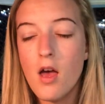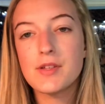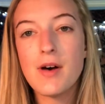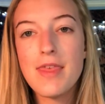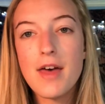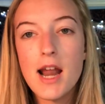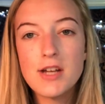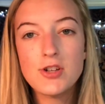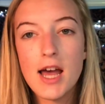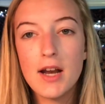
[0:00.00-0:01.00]
So I thought I'd
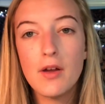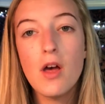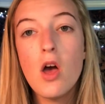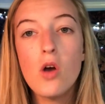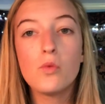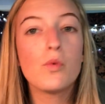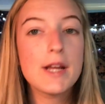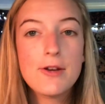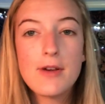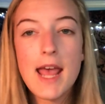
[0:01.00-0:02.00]
try to
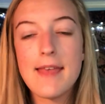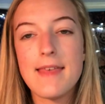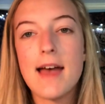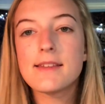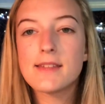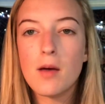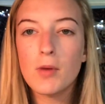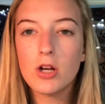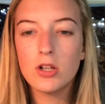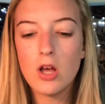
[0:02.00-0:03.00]
recreate that
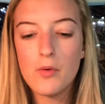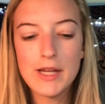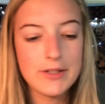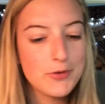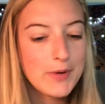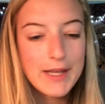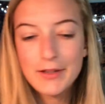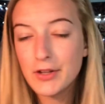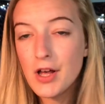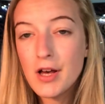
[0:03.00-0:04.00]
summer glowy dewy
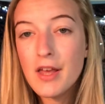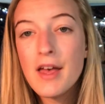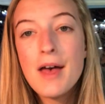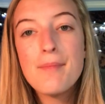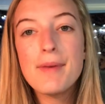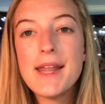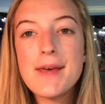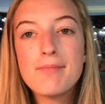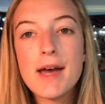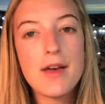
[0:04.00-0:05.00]
look, but
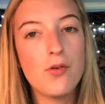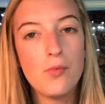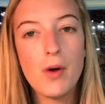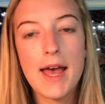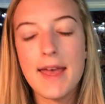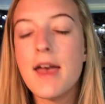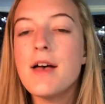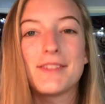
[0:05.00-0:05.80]
in my own way.